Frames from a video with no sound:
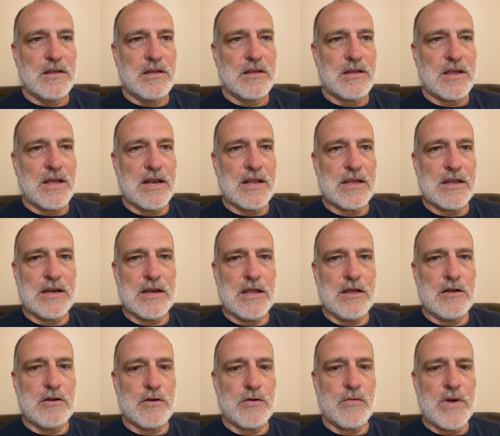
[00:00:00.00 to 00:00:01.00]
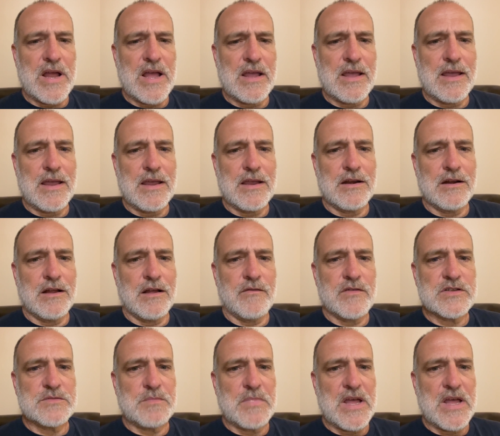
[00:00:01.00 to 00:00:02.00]
got like an elk rack hanging off
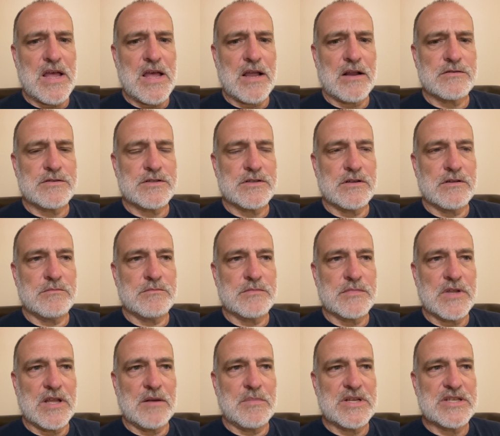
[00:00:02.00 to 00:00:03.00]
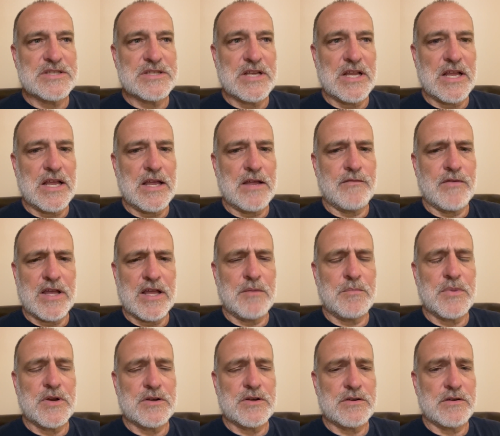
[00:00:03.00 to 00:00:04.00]
his back or something, got a big staff. I got a
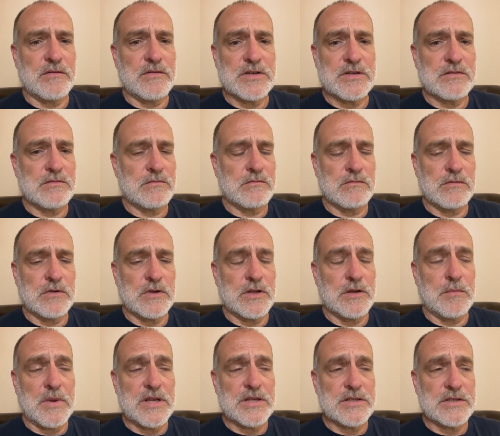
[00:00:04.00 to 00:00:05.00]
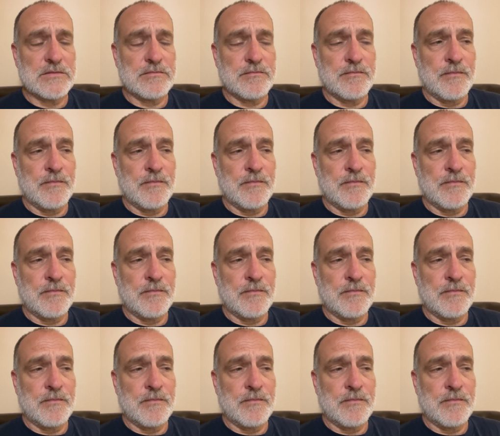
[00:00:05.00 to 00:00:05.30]
picture of it. It's really amazing.